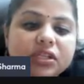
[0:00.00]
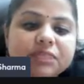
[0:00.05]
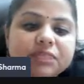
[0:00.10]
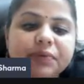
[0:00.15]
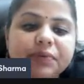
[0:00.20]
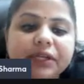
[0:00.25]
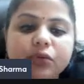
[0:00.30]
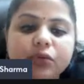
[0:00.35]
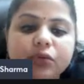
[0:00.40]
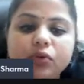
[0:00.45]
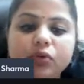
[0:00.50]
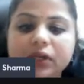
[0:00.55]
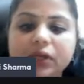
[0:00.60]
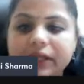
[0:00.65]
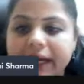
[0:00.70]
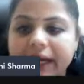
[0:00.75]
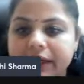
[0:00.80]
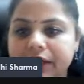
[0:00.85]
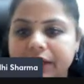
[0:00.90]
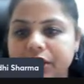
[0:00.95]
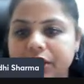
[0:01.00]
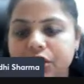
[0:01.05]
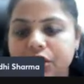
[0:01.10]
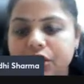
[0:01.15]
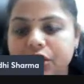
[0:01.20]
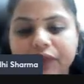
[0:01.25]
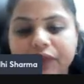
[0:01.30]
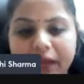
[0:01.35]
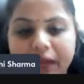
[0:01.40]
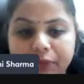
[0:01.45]
particular category of
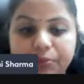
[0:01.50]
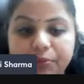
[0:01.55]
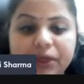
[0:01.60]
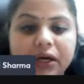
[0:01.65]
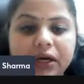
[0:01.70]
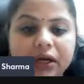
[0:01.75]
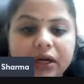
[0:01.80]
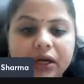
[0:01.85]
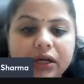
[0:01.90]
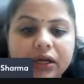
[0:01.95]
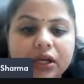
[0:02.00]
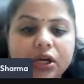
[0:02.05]
IPR,